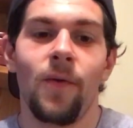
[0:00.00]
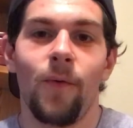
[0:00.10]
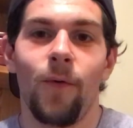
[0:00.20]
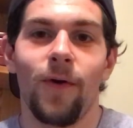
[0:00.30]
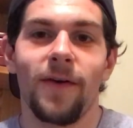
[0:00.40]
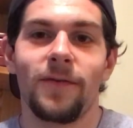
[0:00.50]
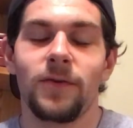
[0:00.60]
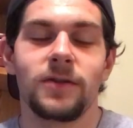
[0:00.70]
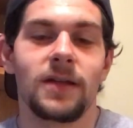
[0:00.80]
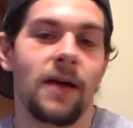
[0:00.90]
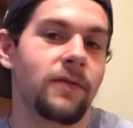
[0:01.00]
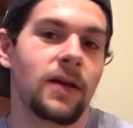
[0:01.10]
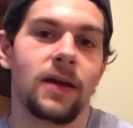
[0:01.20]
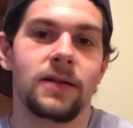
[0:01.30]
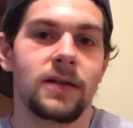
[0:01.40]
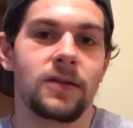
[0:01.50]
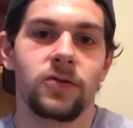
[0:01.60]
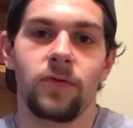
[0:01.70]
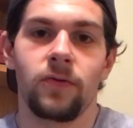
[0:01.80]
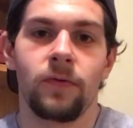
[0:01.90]
or if you just have any ideas
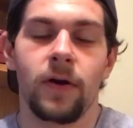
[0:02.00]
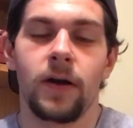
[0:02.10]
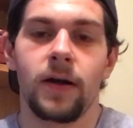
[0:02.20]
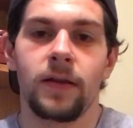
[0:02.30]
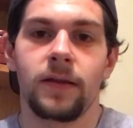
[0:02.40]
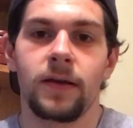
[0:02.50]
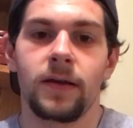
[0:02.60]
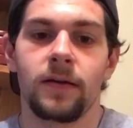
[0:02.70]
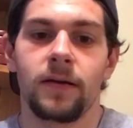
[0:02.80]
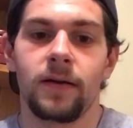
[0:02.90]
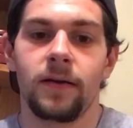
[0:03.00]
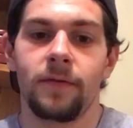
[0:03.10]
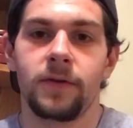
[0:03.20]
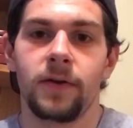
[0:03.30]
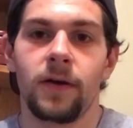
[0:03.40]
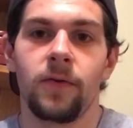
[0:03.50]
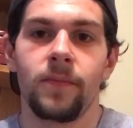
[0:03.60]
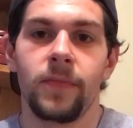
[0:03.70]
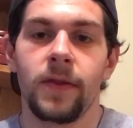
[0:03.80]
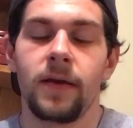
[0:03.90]
or you've heard anything. I'd love to know.
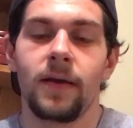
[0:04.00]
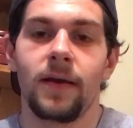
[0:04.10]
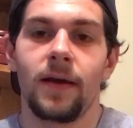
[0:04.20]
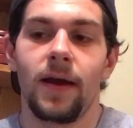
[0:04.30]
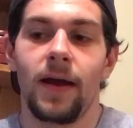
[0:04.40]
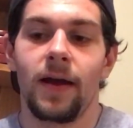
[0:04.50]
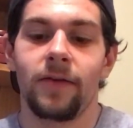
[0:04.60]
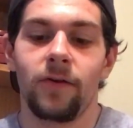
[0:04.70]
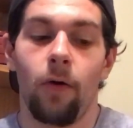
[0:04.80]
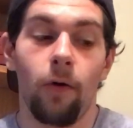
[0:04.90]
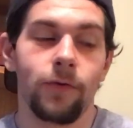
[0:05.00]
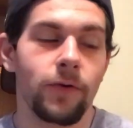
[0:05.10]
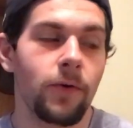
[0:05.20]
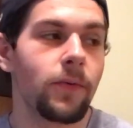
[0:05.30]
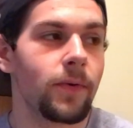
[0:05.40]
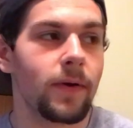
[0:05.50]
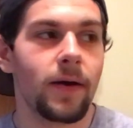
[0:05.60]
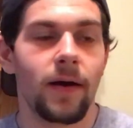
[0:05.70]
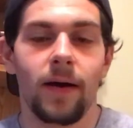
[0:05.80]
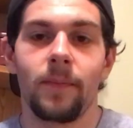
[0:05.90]
And also,
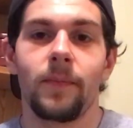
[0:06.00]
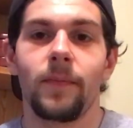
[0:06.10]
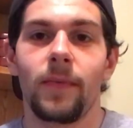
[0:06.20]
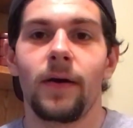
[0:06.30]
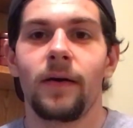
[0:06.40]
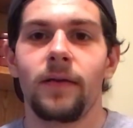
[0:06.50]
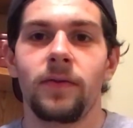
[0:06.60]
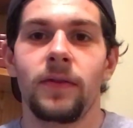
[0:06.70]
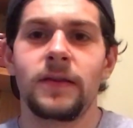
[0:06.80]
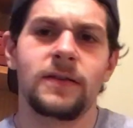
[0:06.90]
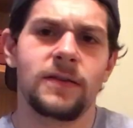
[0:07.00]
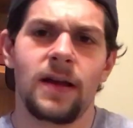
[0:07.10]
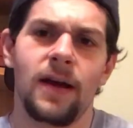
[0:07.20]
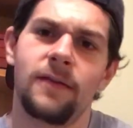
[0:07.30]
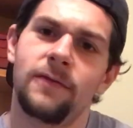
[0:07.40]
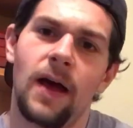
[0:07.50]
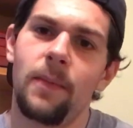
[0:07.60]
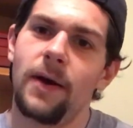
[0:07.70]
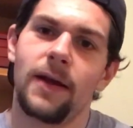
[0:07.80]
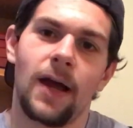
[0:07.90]
this is kind of not
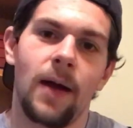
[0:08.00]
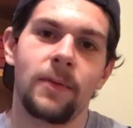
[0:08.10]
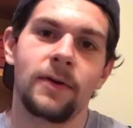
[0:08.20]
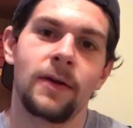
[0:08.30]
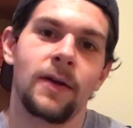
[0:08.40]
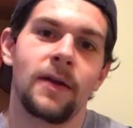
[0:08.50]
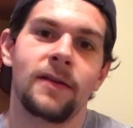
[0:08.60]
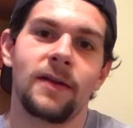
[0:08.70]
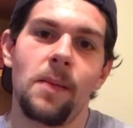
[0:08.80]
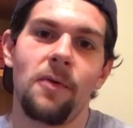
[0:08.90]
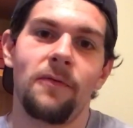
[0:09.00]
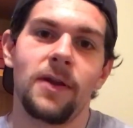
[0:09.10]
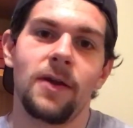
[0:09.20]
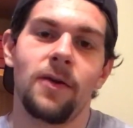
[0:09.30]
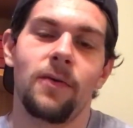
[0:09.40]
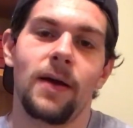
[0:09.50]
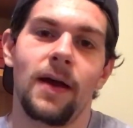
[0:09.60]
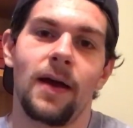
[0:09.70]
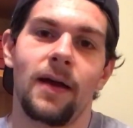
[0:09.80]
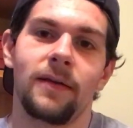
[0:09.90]
my common type of video,
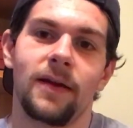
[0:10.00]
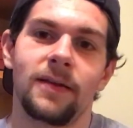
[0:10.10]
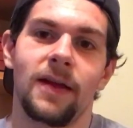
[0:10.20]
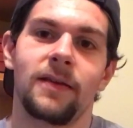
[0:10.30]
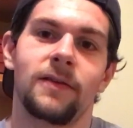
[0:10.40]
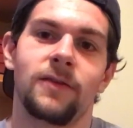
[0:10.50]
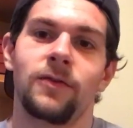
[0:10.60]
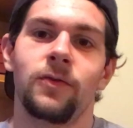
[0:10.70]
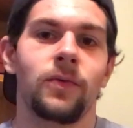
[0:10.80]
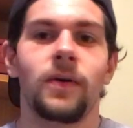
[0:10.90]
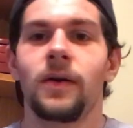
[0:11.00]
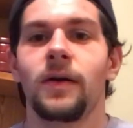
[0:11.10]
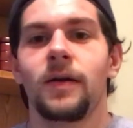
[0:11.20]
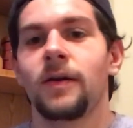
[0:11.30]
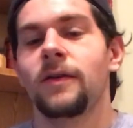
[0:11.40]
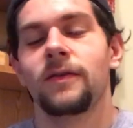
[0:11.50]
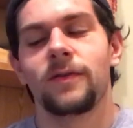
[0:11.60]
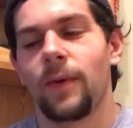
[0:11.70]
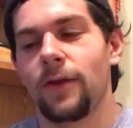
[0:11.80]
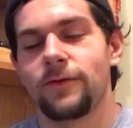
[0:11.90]
and I tend to do
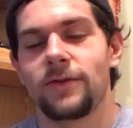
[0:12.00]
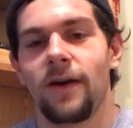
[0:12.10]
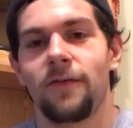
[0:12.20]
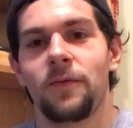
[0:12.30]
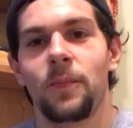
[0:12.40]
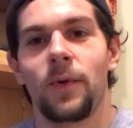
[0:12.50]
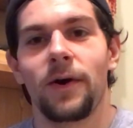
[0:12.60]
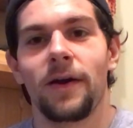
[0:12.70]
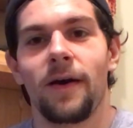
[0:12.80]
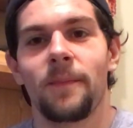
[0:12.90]
some other stuff, but